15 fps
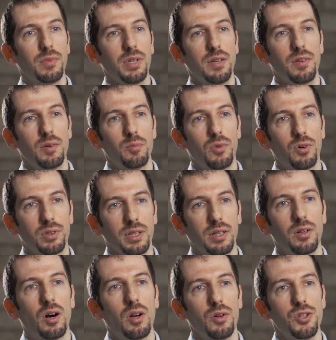even more
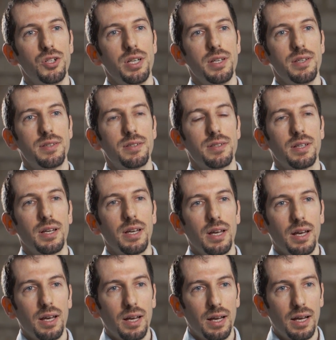technologies
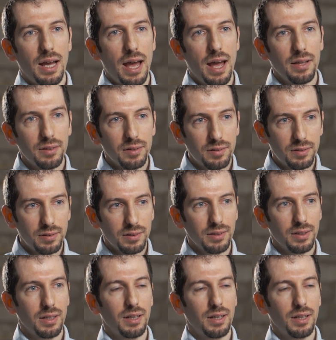and